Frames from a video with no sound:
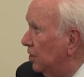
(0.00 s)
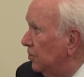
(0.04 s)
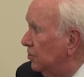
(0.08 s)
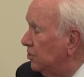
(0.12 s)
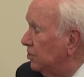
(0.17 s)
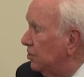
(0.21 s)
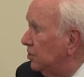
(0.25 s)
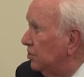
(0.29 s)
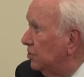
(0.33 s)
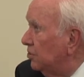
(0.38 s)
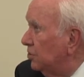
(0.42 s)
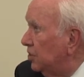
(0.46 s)
And
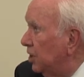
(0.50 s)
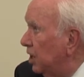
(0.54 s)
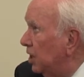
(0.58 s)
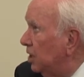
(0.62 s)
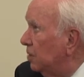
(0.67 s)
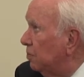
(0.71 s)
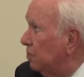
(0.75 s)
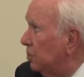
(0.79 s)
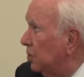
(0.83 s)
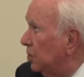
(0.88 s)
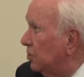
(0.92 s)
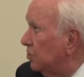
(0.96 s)

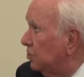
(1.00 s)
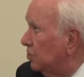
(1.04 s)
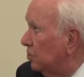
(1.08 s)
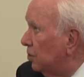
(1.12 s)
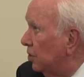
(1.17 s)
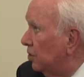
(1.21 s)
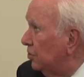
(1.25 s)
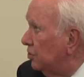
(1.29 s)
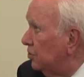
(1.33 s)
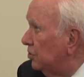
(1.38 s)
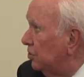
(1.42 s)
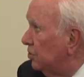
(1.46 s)
sustainable
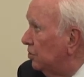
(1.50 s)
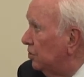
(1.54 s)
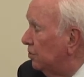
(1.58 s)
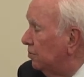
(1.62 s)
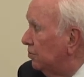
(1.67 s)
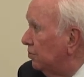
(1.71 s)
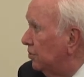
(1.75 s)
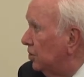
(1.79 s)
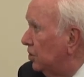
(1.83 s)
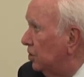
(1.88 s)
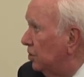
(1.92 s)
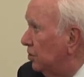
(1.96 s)
sources of
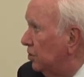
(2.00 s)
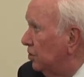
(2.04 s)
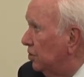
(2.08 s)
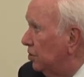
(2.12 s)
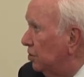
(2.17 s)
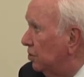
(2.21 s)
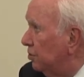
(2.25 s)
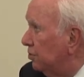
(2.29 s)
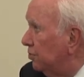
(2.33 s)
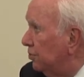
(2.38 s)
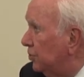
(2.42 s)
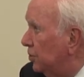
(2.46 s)
food,
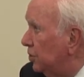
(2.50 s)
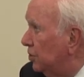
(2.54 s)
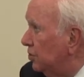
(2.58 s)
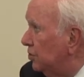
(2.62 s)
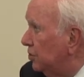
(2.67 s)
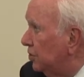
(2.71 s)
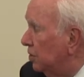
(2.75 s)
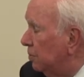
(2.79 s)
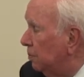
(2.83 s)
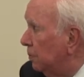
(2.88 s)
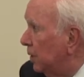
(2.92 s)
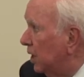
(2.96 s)
new foods
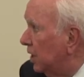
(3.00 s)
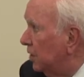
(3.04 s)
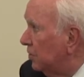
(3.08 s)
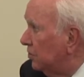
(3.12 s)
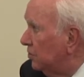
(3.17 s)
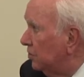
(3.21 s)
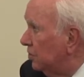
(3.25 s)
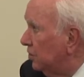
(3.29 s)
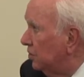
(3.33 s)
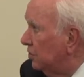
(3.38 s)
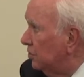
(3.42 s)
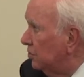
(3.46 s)
and
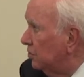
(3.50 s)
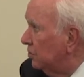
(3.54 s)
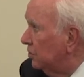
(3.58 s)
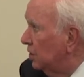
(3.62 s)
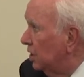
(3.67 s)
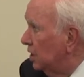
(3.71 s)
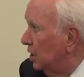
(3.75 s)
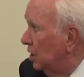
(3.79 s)
medicines,